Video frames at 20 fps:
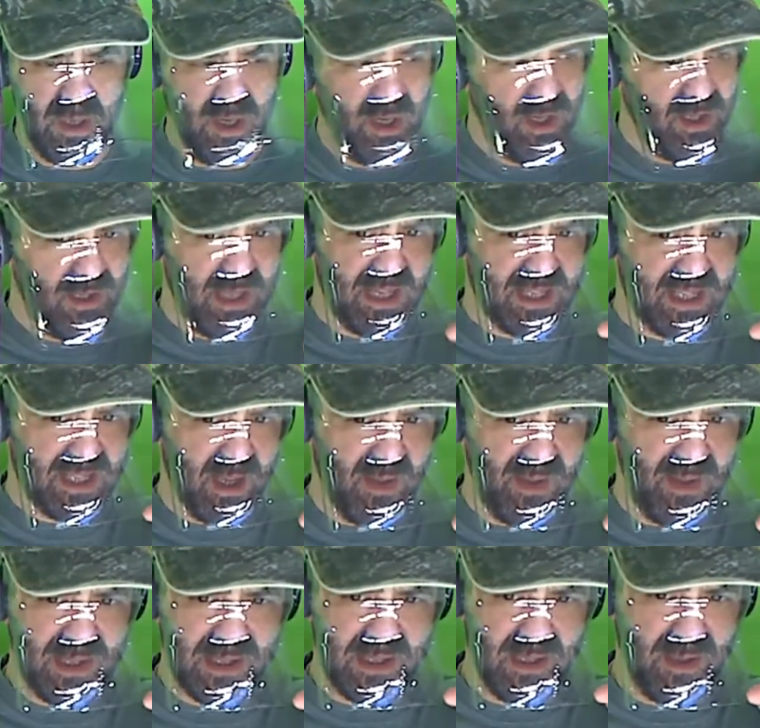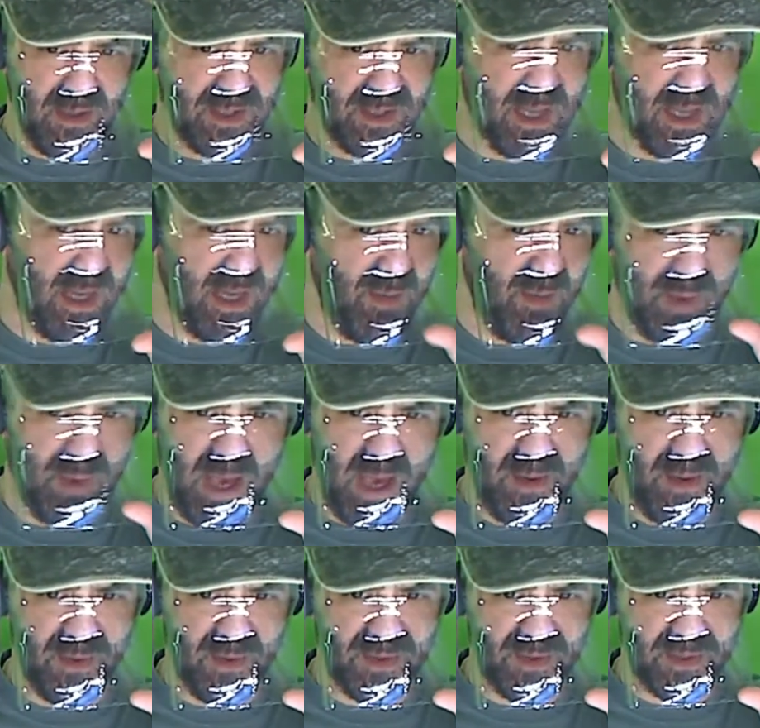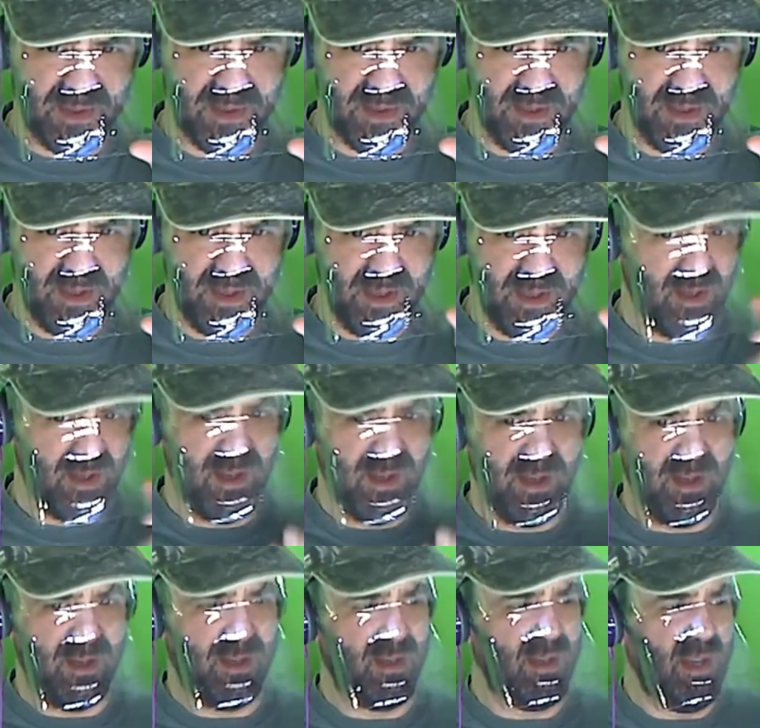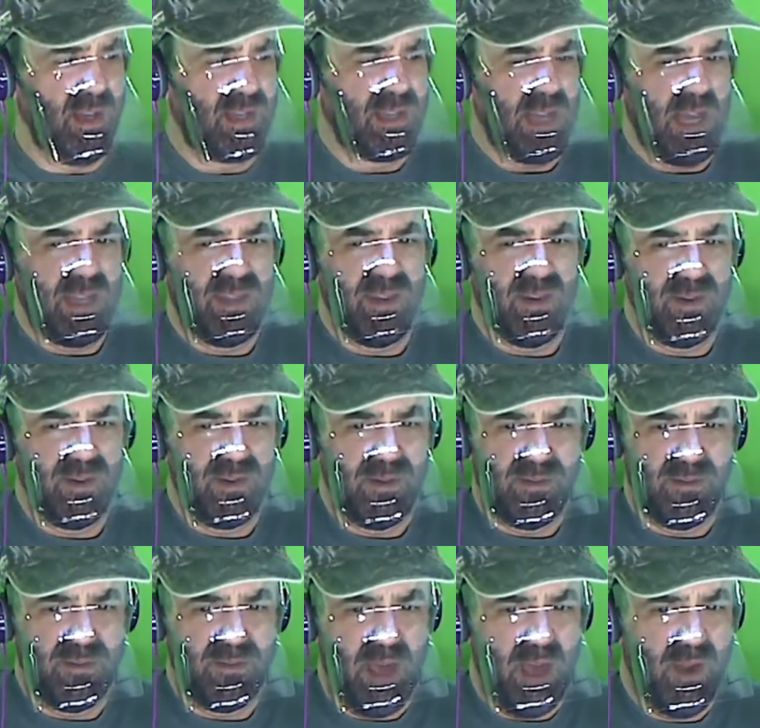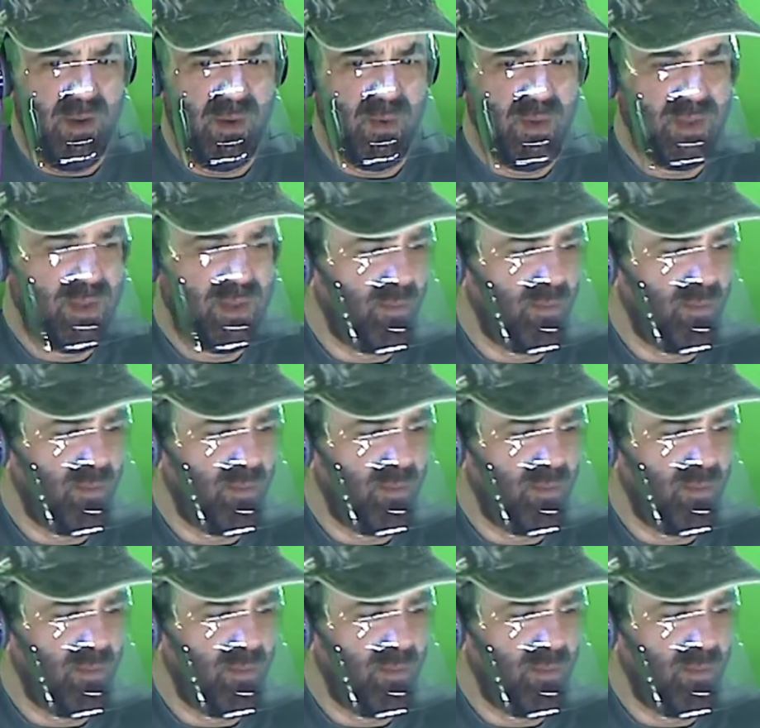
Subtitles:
they sell these little tiny bottles. It's like I don't know what the